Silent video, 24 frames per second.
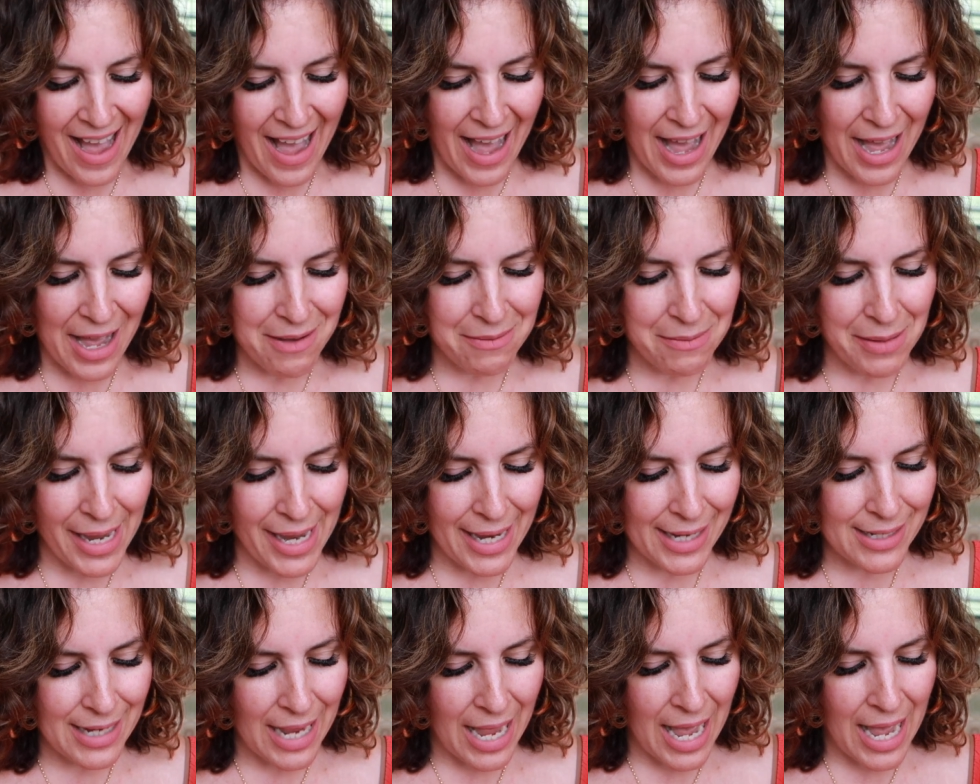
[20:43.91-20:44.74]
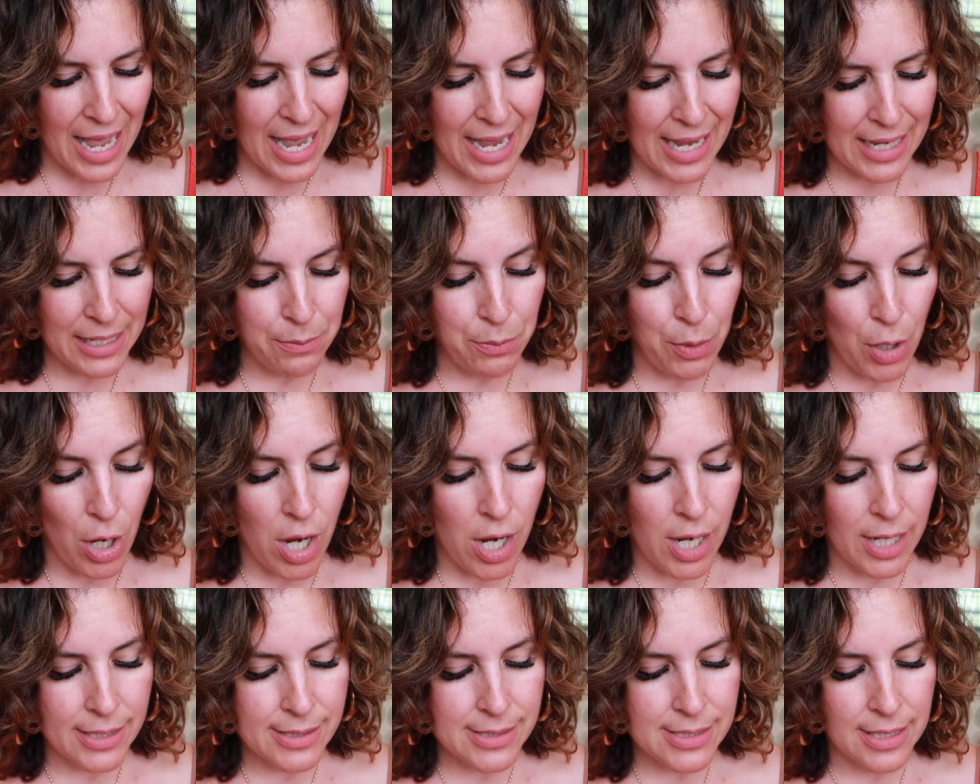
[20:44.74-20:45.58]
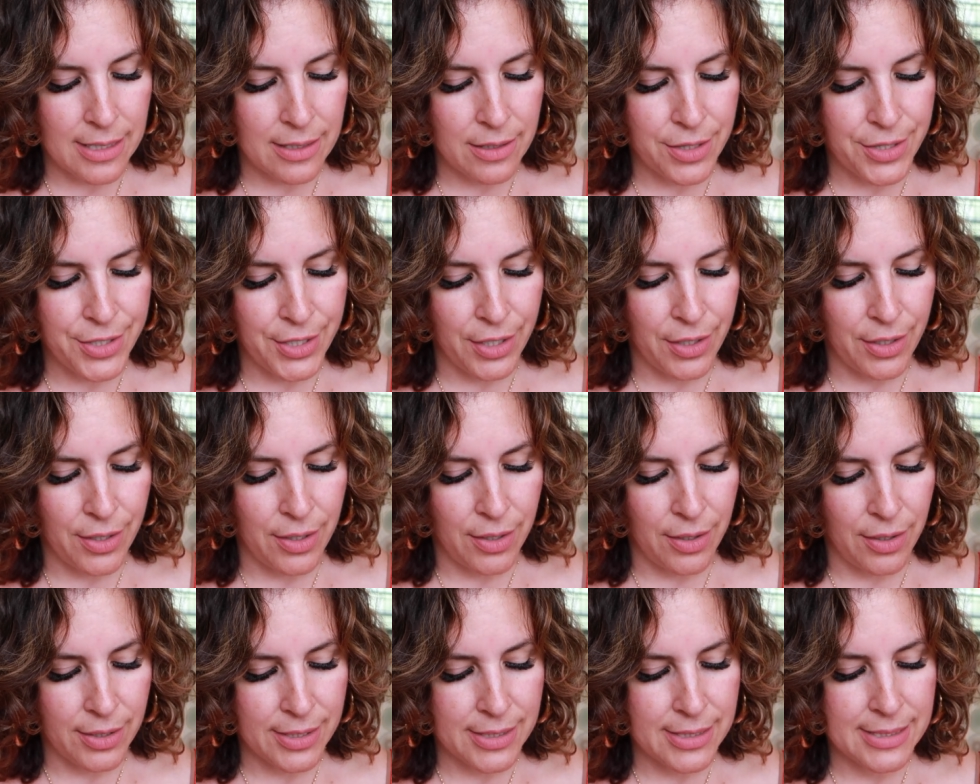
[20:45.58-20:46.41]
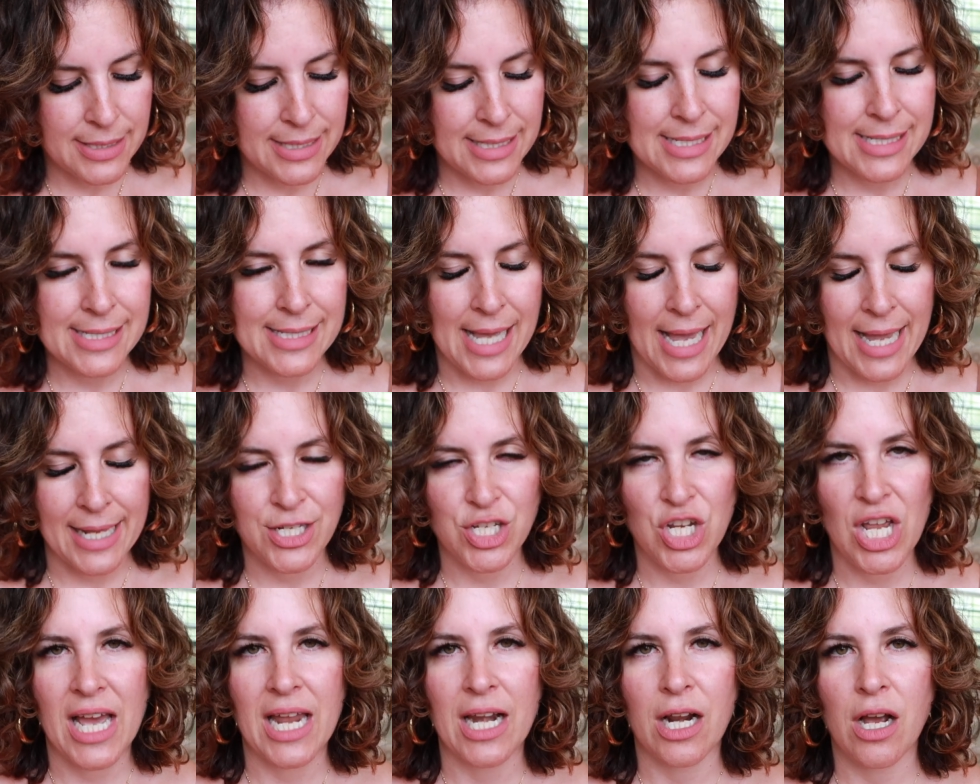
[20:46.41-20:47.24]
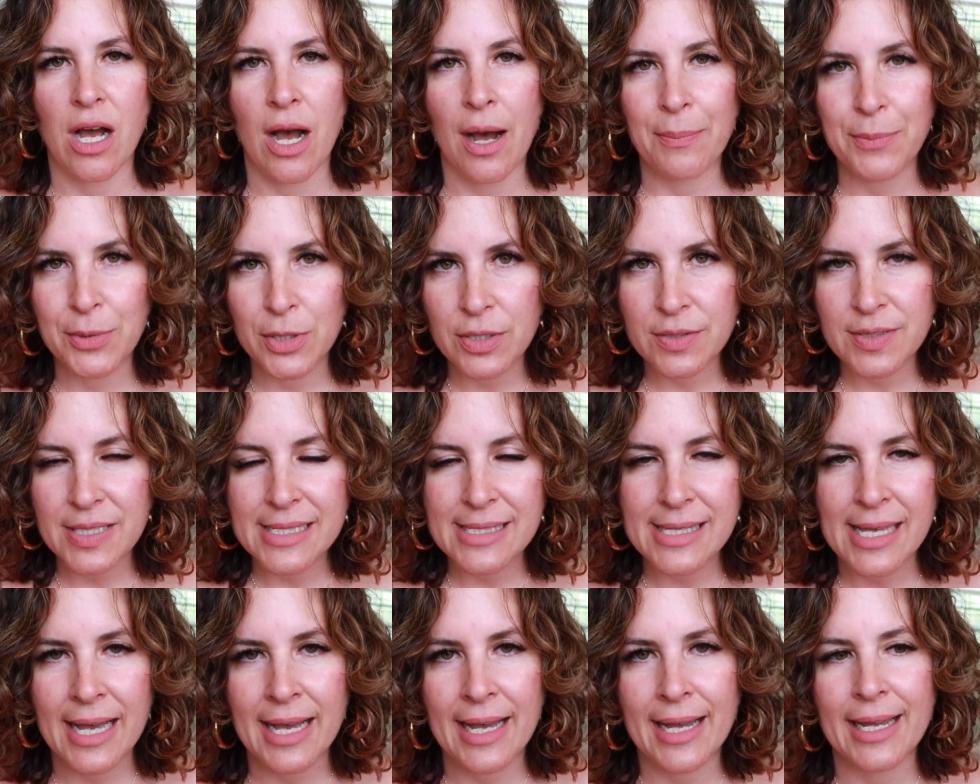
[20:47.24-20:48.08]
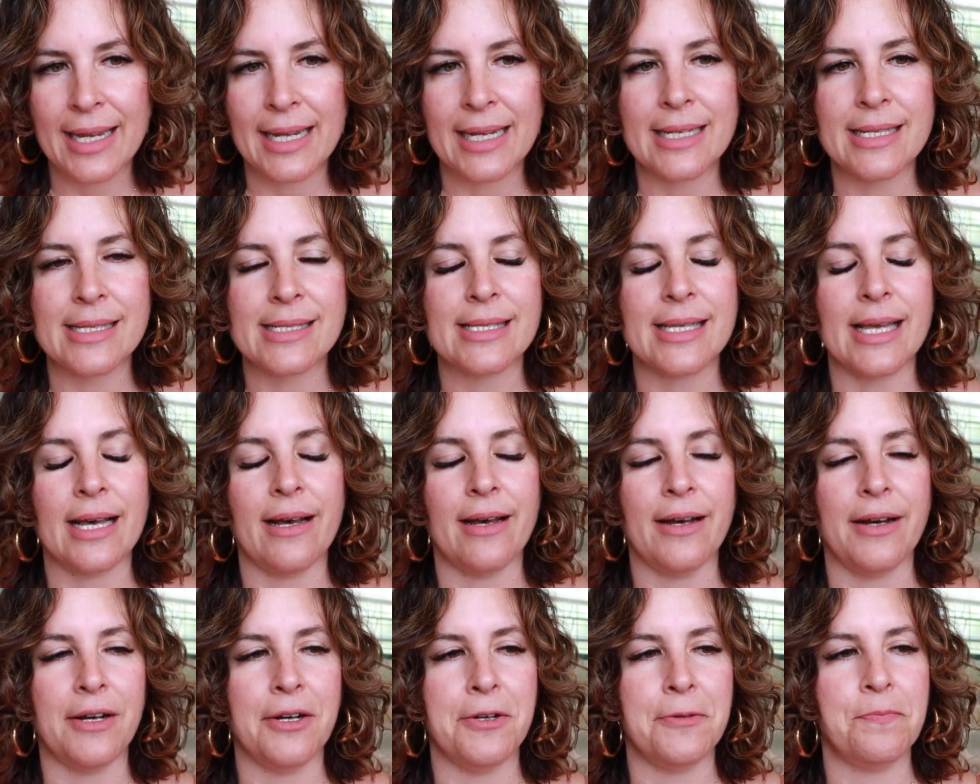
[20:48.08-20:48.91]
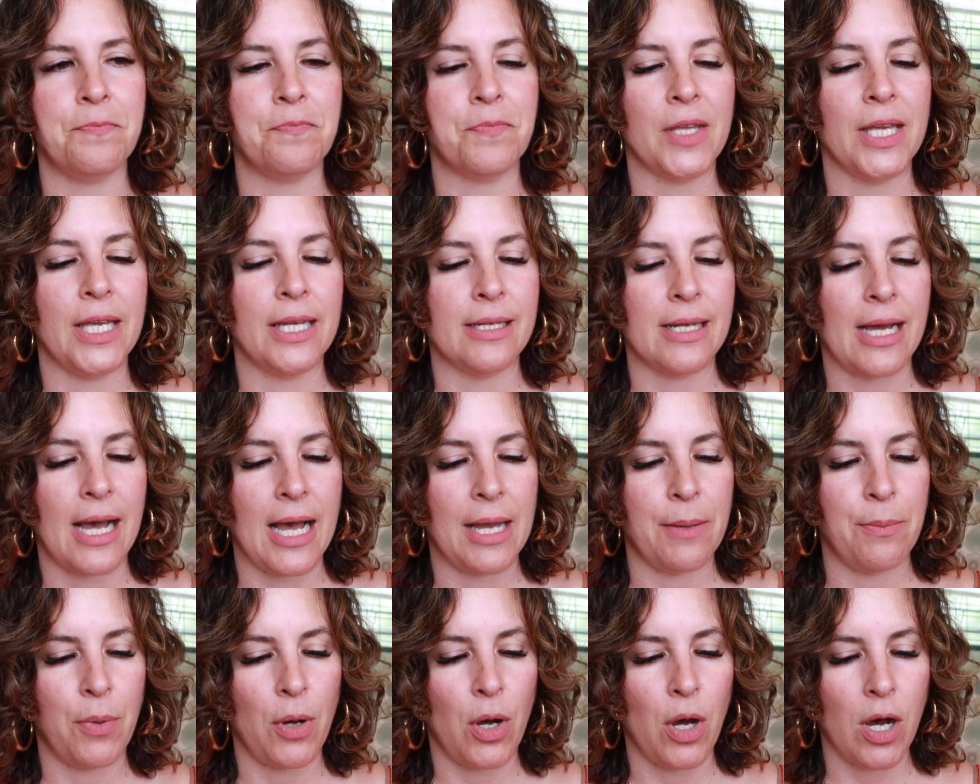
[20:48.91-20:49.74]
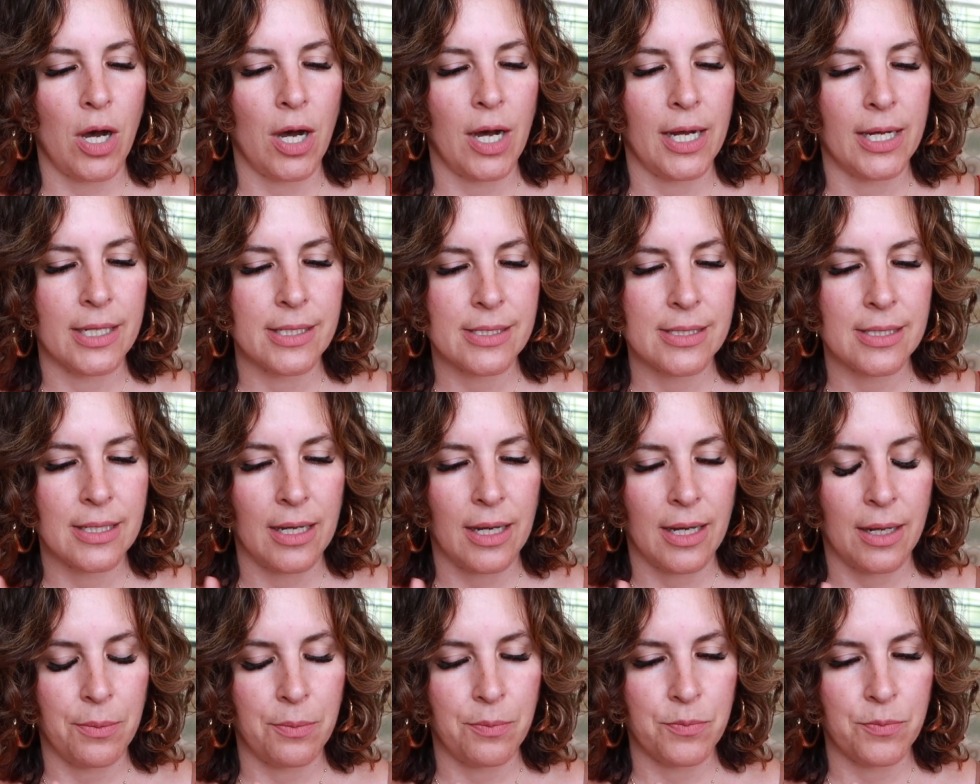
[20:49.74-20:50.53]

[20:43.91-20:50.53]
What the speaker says: And I bought the design. She had a couple of designs, and I bought a